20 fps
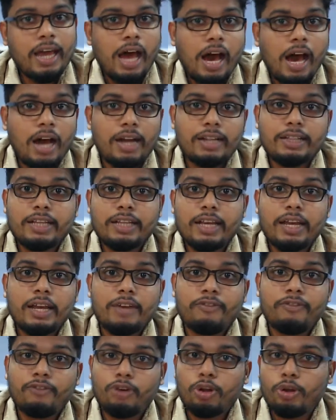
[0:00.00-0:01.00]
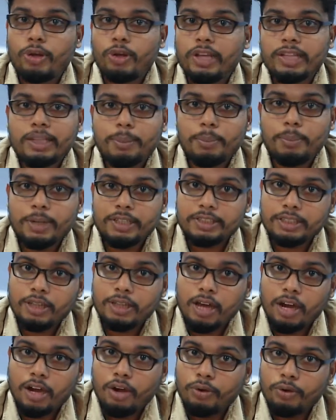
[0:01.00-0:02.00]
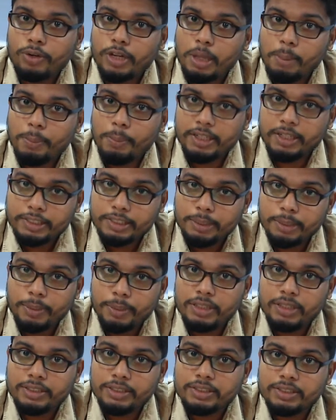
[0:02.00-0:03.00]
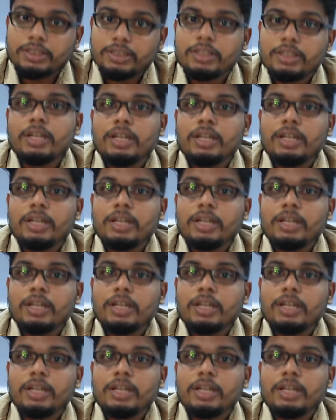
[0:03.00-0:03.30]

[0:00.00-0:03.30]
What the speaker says: Are they following the accounting principles?